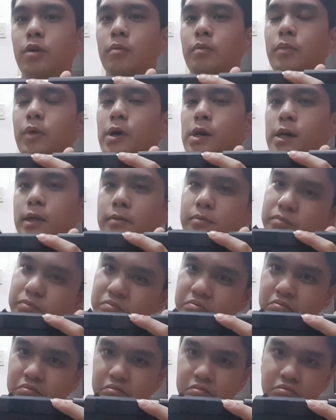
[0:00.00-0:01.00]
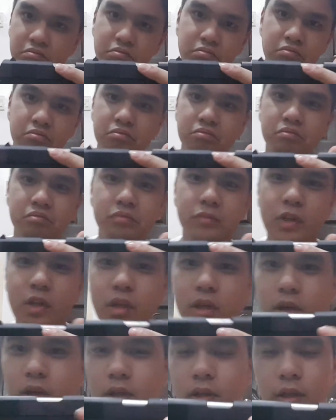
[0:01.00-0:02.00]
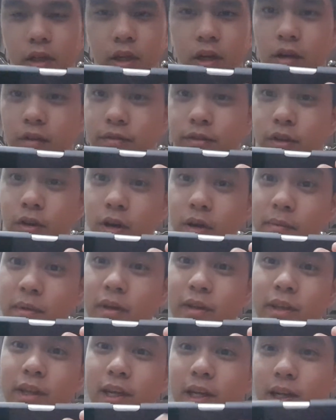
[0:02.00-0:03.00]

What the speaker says: But enough talk about that.